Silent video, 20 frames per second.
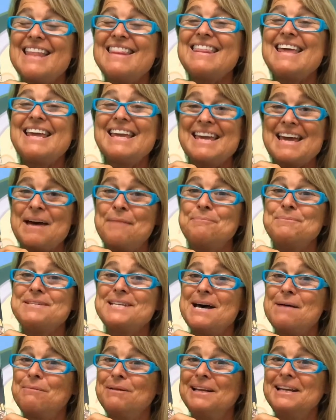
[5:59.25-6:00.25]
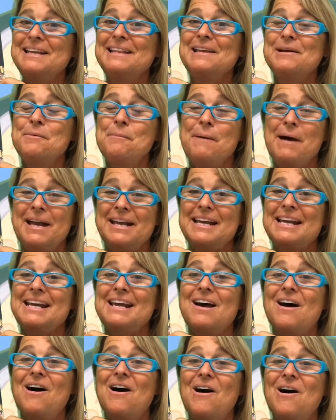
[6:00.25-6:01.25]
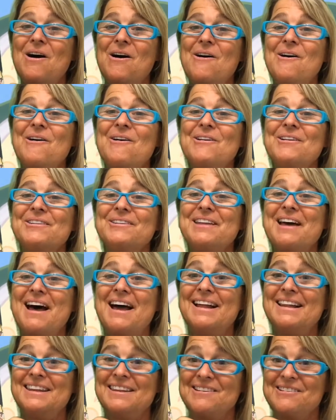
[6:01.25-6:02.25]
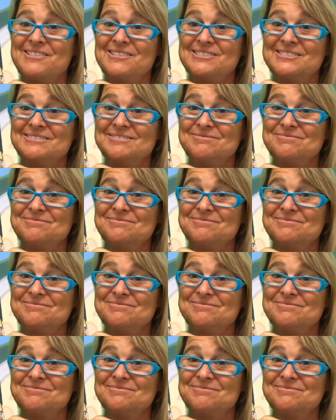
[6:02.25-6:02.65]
They kept doubling their money all night long.